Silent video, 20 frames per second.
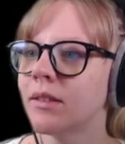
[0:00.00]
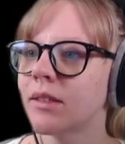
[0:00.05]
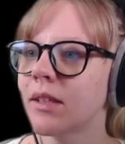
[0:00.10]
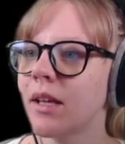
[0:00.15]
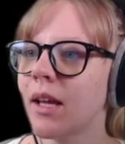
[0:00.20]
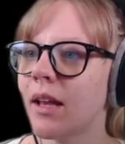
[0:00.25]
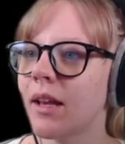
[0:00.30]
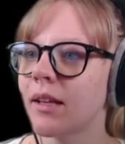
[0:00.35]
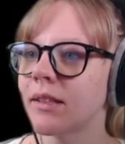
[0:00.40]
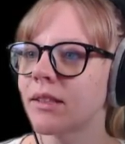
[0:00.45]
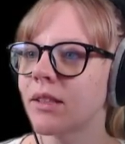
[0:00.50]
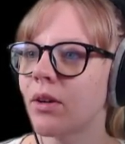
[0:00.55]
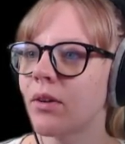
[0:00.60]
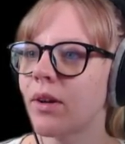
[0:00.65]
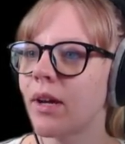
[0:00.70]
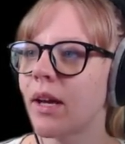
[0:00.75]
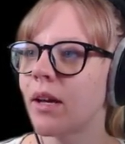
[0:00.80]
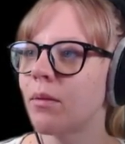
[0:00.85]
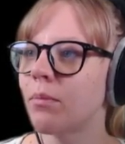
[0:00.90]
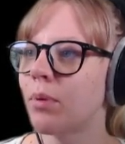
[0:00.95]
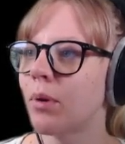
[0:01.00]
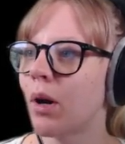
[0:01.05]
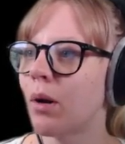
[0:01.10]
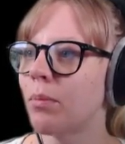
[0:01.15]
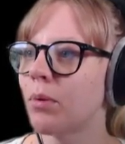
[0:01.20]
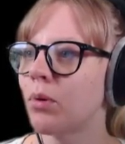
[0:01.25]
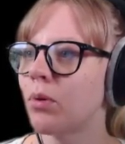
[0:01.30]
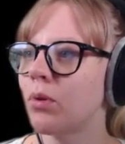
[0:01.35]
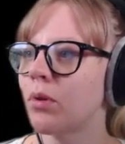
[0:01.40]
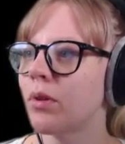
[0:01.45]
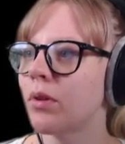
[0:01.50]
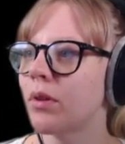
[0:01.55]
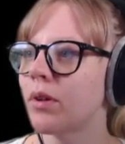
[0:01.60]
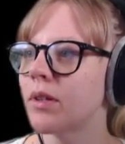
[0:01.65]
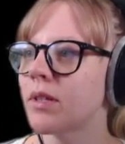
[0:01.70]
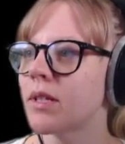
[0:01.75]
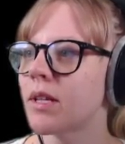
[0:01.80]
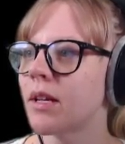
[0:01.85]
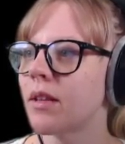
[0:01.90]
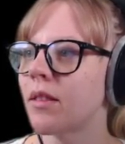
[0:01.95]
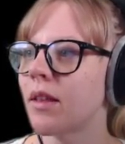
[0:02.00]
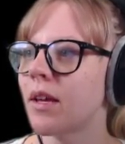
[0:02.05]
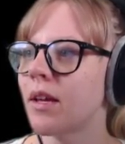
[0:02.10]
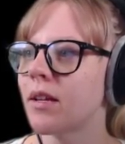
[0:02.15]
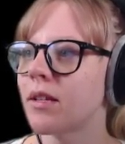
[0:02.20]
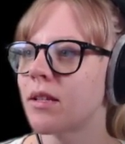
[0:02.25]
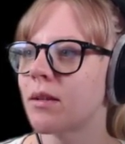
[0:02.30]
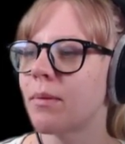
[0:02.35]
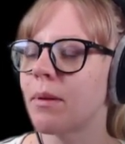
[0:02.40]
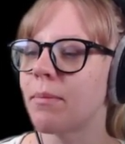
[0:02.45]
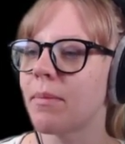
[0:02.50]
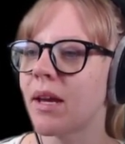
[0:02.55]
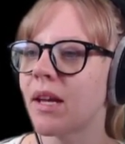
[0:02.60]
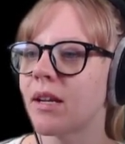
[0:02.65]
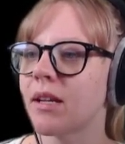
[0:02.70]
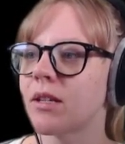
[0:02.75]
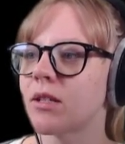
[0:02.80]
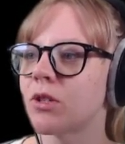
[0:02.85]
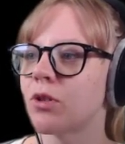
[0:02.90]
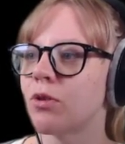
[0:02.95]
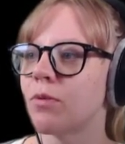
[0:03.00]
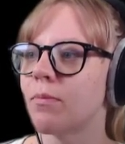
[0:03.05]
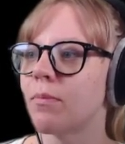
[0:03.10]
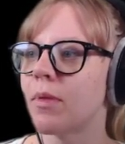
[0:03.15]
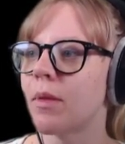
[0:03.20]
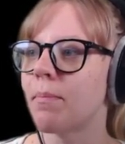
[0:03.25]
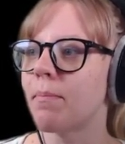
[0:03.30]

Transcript: So yeah, let's go ahead and pop all of those in there to be made into